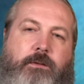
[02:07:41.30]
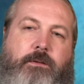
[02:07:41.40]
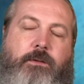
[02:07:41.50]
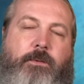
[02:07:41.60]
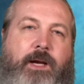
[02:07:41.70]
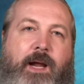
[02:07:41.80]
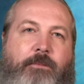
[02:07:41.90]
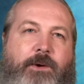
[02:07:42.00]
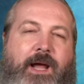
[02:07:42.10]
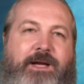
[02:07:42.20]

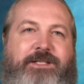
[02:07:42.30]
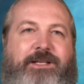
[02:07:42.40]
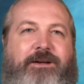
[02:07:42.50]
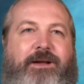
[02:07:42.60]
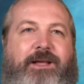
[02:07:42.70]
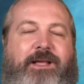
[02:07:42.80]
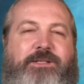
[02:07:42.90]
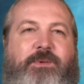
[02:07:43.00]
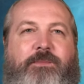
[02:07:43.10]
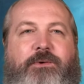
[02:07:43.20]
reactionary against
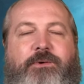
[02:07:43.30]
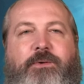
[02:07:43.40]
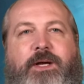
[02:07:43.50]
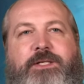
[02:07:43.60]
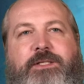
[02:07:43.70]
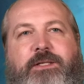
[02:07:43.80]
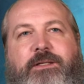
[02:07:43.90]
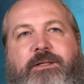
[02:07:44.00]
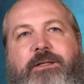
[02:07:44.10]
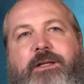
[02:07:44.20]
people who
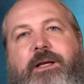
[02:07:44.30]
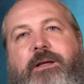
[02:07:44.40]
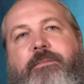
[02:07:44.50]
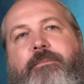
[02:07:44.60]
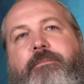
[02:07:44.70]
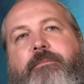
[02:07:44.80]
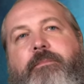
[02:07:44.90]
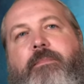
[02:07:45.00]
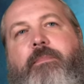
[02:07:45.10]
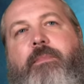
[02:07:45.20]
question
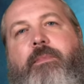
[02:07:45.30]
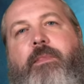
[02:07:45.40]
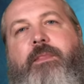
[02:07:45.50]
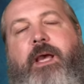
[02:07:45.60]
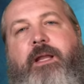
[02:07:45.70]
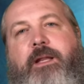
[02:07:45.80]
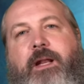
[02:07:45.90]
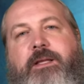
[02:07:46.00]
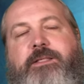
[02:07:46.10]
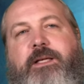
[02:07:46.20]
that in any
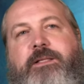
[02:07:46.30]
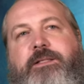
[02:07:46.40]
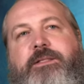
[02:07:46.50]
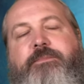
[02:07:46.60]
sense,